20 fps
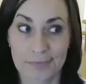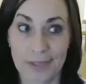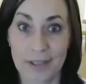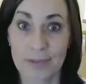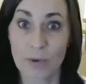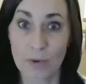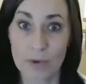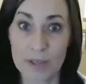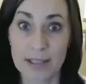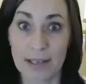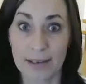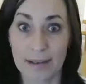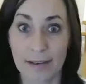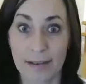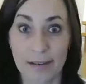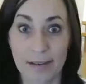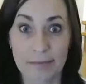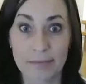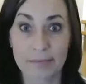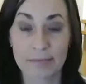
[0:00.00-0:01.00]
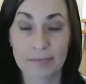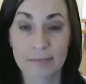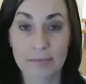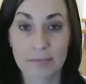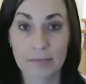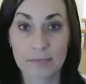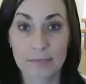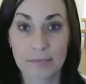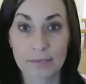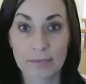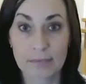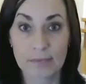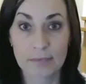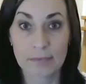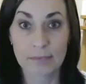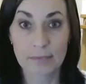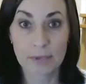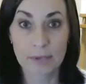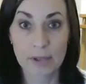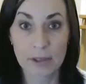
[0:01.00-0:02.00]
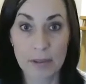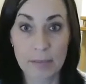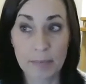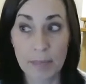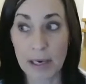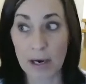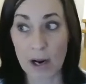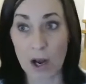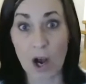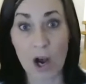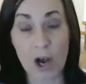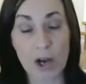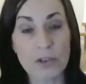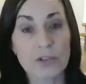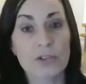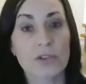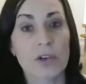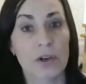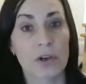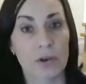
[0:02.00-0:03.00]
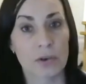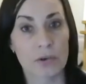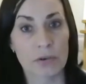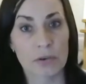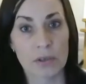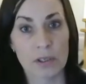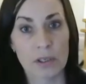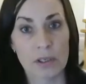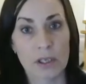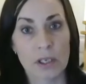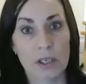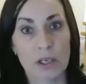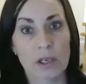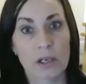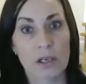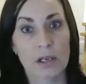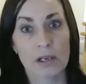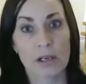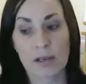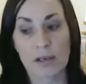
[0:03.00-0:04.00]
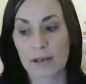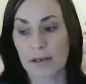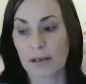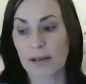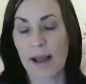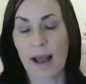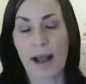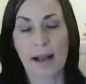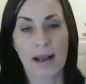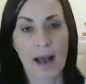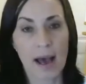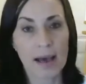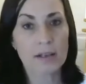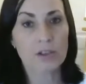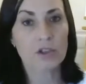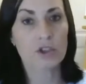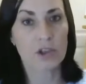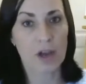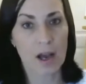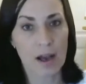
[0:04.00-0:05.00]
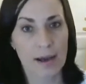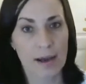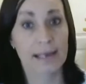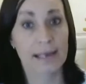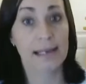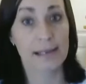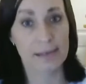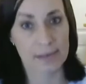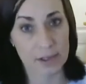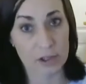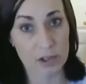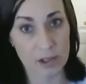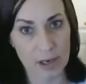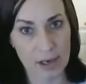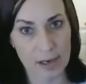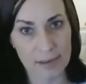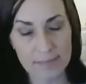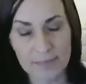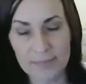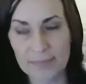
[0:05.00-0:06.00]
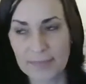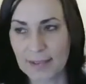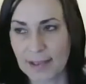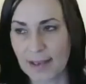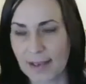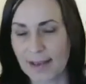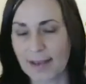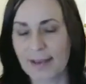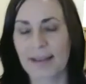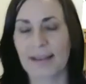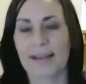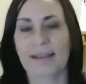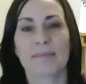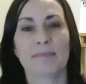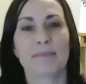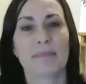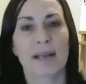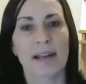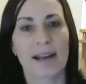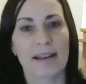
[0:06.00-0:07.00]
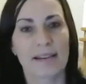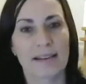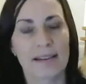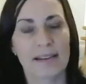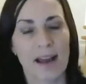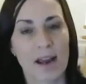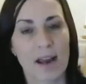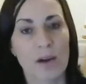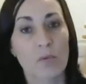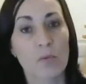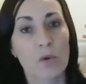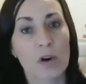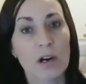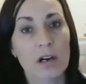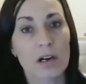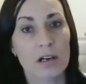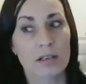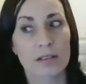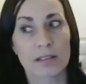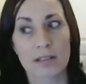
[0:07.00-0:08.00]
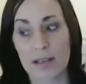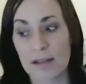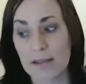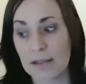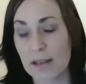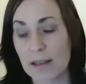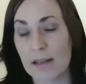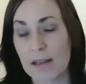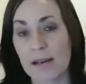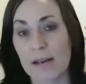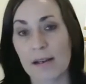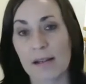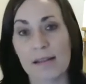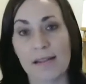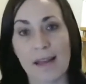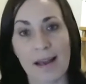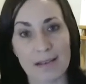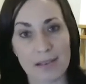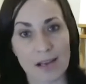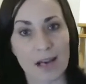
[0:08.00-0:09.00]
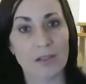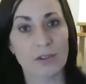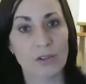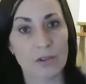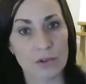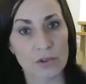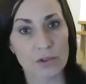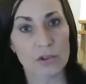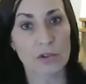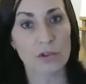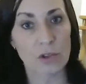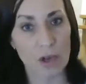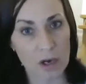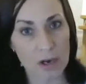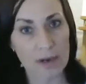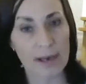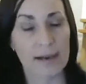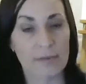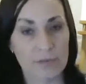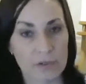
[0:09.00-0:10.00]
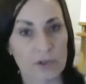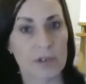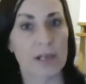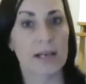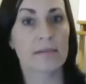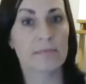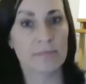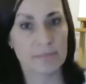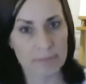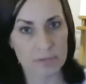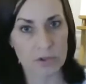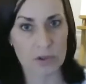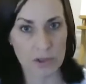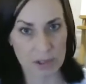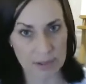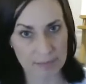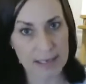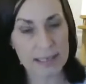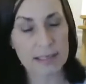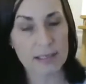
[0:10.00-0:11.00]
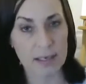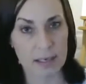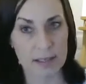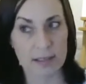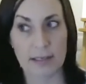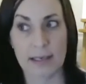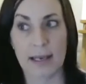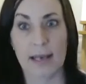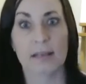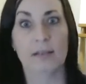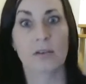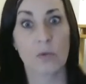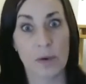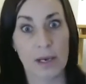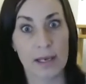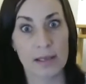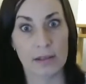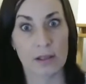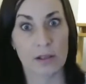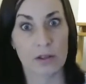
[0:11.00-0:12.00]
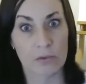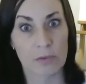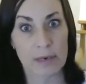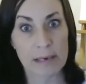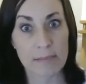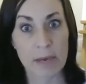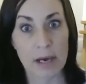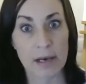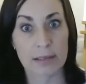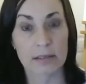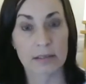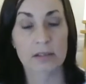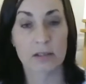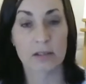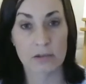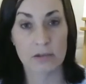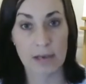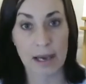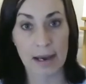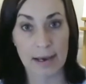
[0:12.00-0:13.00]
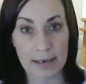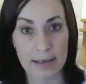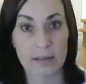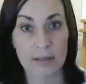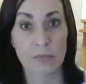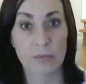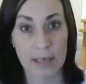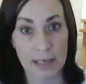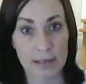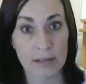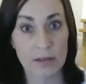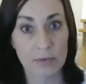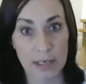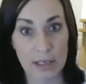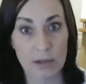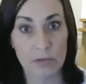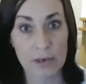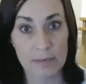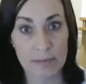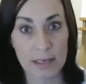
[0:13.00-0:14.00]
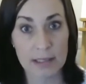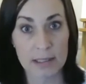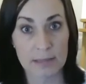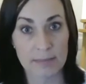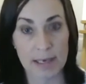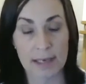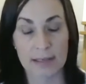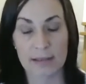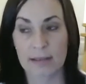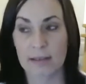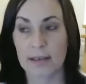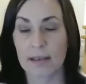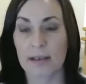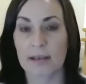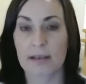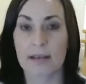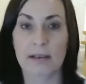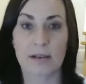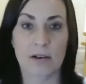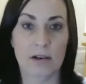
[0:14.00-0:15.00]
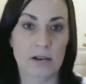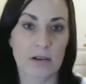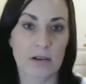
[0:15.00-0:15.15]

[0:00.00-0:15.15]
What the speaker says: Of course I did. But I also got a job. I needed a job. But I worked, and then that doctor saw after I took my test and had to wait the 3 months. You guys, we had to wait 3 months back in the day to get our